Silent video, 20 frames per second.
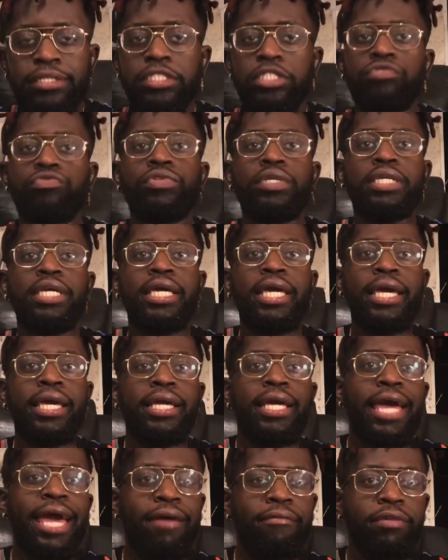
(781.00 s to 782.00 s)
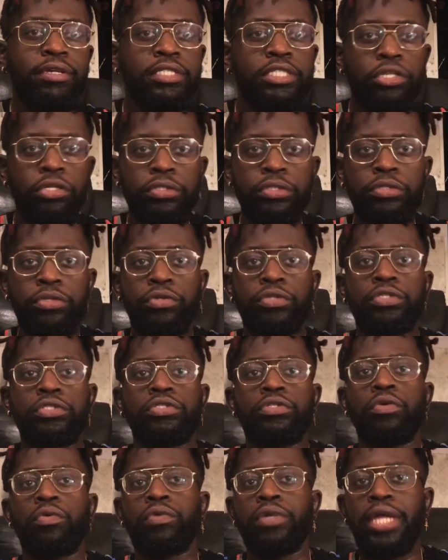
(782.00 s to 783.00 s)
really hate having children, or just
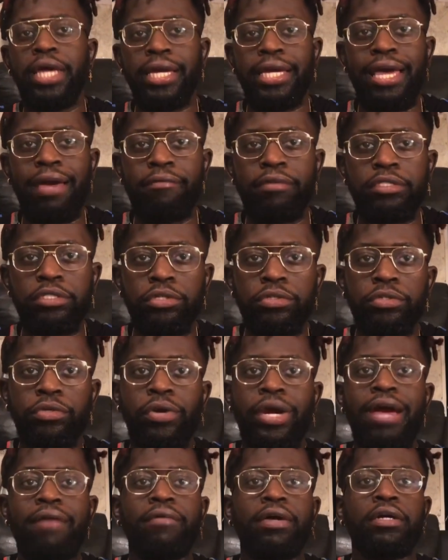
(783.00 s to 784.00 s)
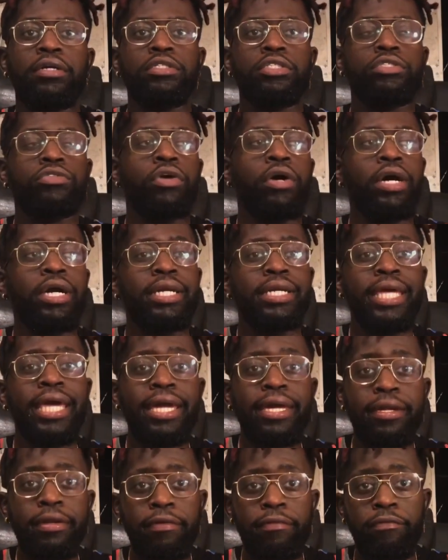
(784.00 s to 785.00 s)
don't like having children, or have like a strong
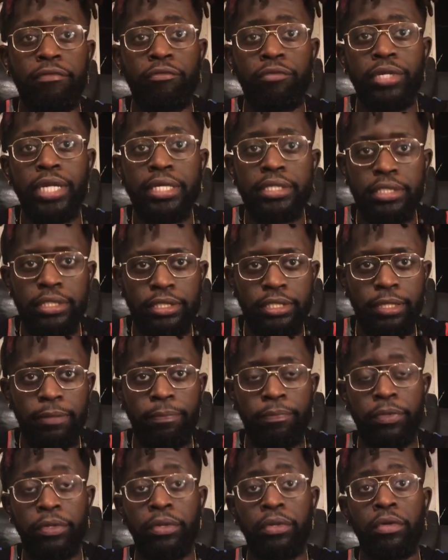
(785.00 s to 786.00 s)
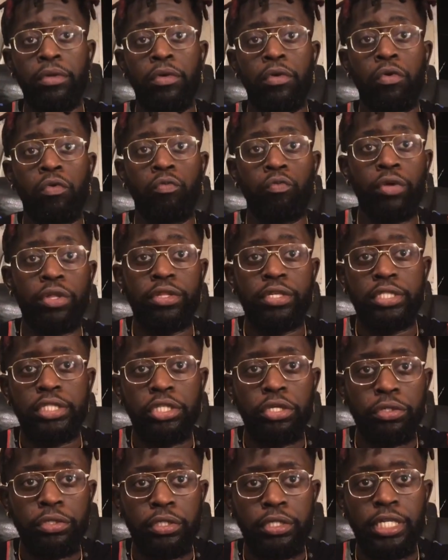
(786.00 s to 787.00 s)
negative relationship with
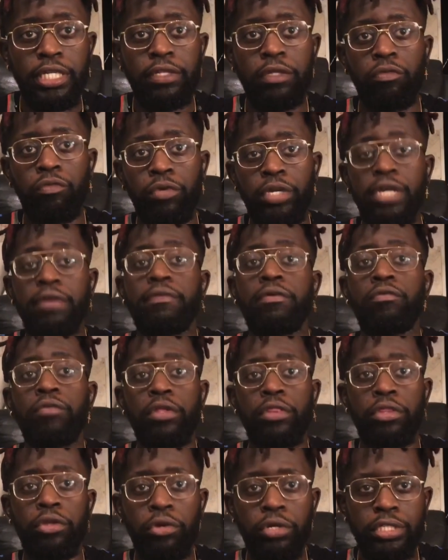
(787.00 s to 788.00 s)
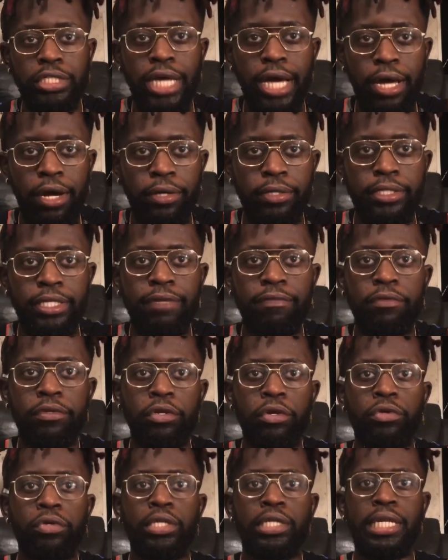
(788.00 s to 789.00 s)
children, even with your child. Even though
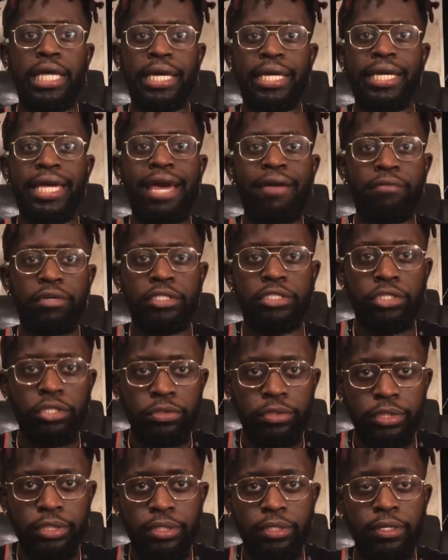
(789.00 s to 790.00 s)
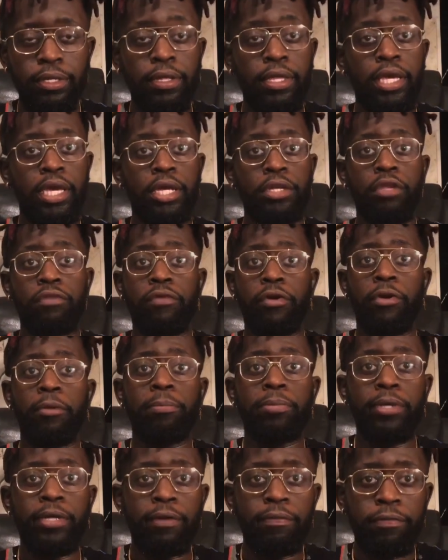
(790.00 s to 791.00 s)
you like having children and you're very
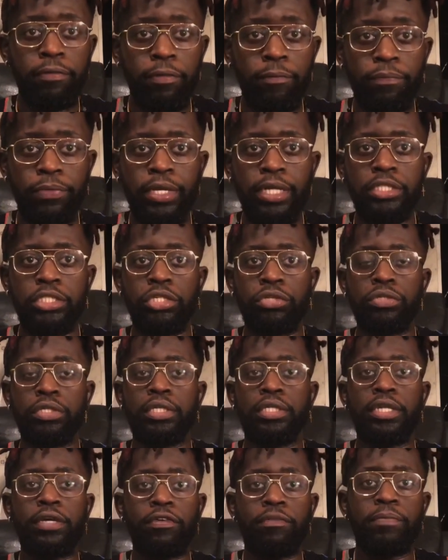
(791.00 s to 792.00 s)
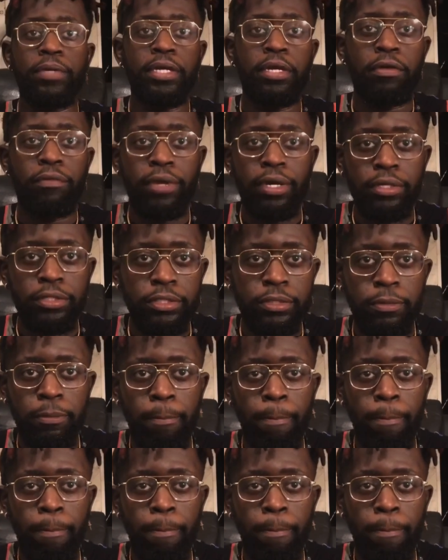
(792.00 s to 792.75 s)
playful and children love being around you,